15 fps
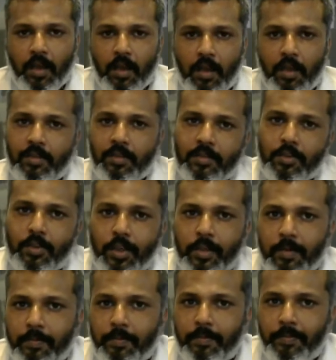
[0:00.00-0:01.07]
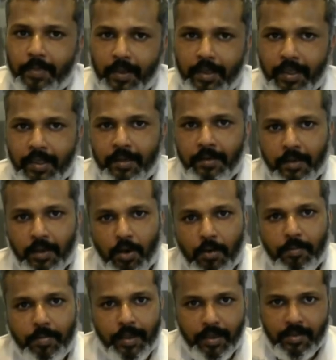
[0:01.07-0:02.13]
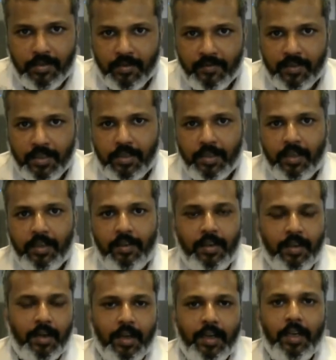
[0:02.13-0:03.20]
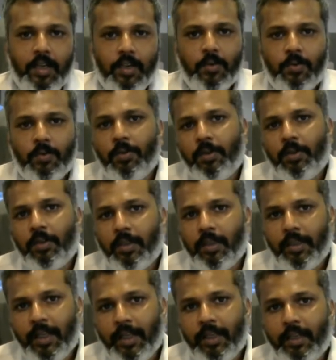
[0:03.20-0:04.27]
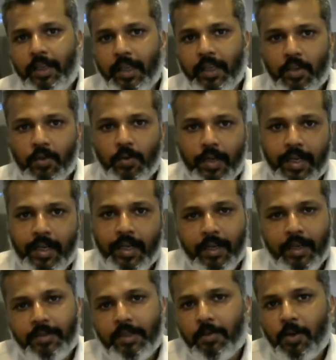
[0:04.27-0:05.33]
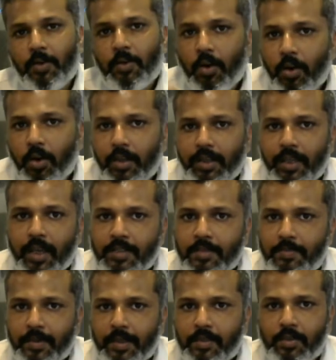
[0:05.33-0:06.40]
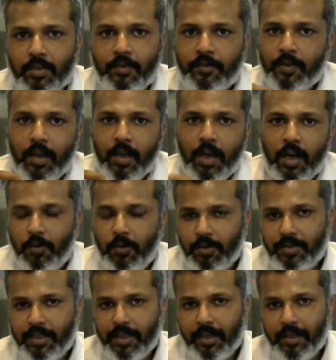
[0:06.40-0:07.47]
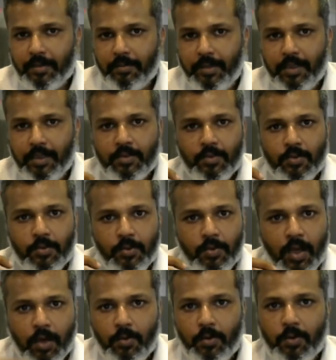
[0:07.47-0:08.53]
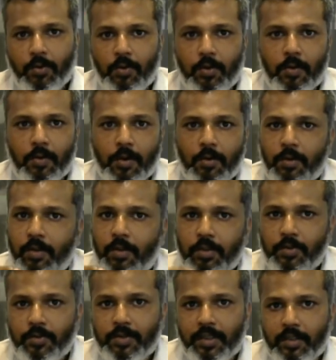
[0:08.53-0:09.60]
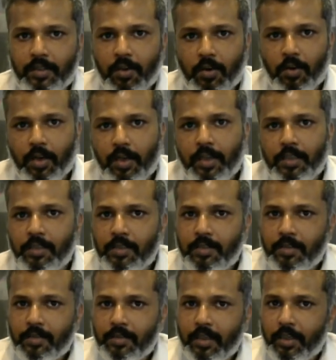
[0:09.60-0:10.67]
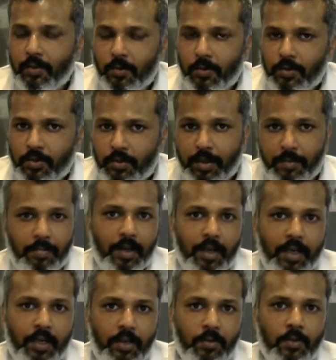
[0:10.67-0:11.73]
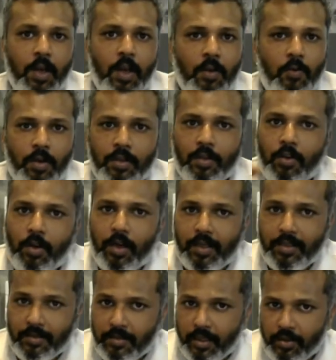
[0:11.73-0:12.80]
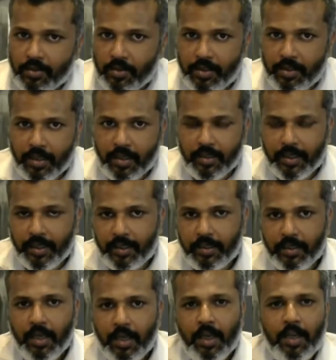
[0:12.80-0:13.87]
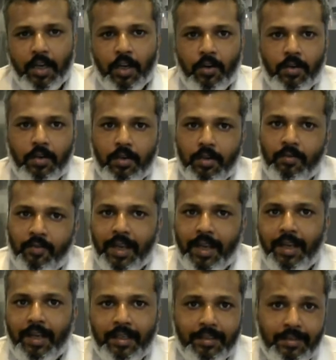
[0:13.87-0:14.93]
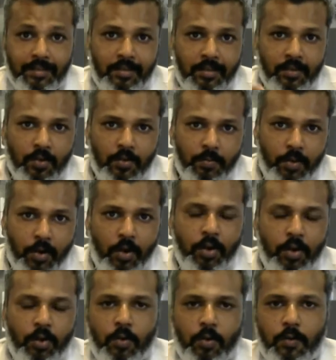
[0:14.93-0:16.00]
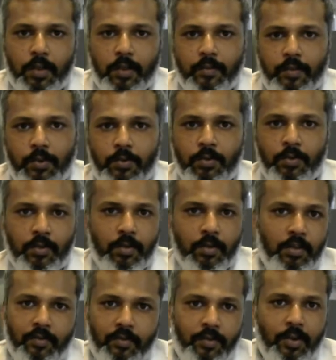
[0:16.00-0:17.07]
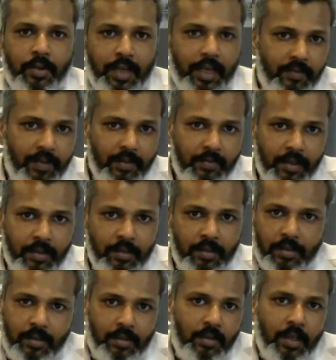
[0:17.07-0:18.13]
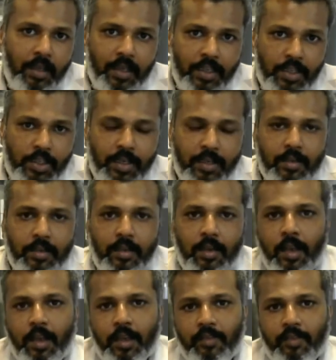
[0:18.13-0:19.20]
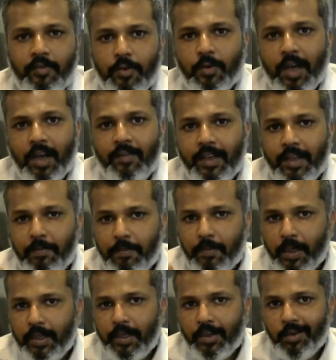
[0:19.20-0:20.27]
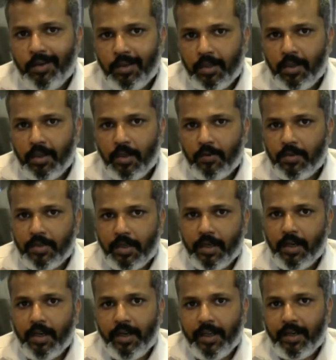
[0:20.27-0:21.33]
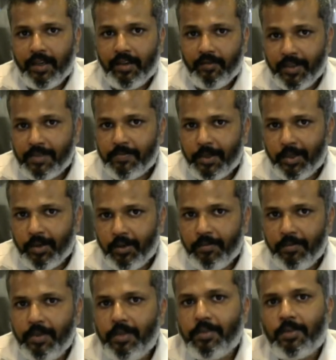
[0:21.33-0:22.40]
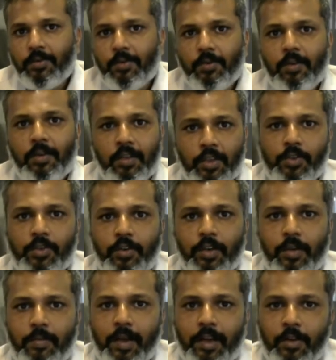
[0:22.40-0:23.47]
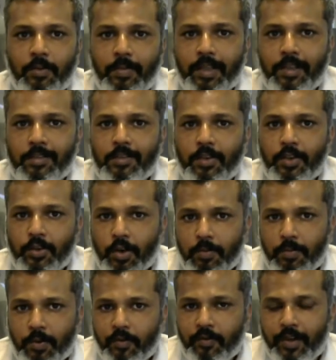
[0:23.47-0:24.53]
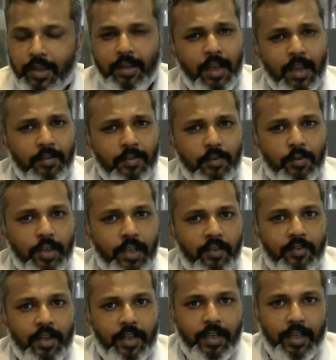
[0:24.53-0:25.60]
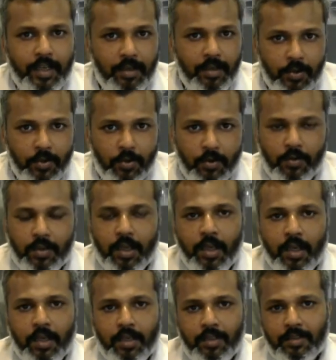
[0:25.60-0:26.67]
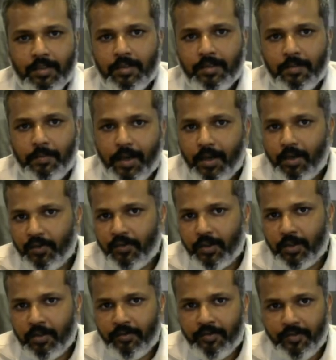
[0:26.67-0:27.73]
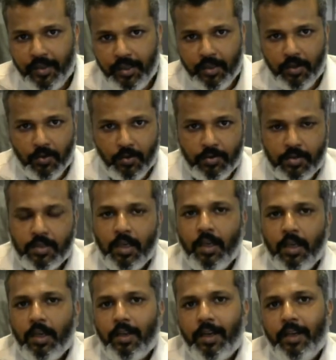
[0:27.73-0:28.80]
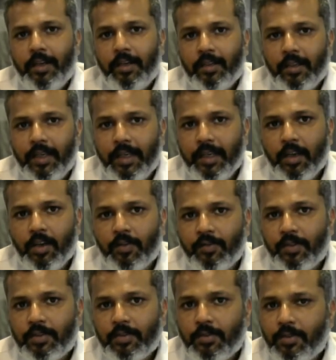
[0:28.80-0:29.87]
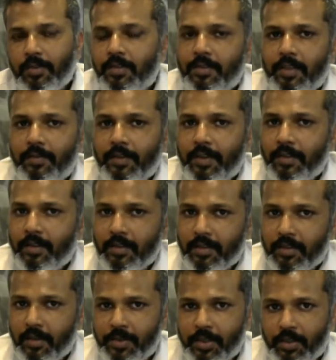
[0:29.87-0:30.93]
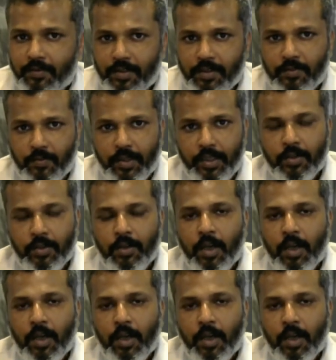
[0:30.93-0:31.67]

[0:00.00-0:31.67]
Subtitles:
Now, this is going to be a pretty comprehensive session. I will try to take you in depth about all the aspects of how to select a B school, how to go about choosing the colleges that you should apply to, what are the colleges that you should target. Now, while this is a broad overview for everyone in general, if you have any particular doubts regarding like which particular B school you should apply to based on your profile, we would definitely help you out. This is a part of a free course, right? The link of this course is given in the description of this video.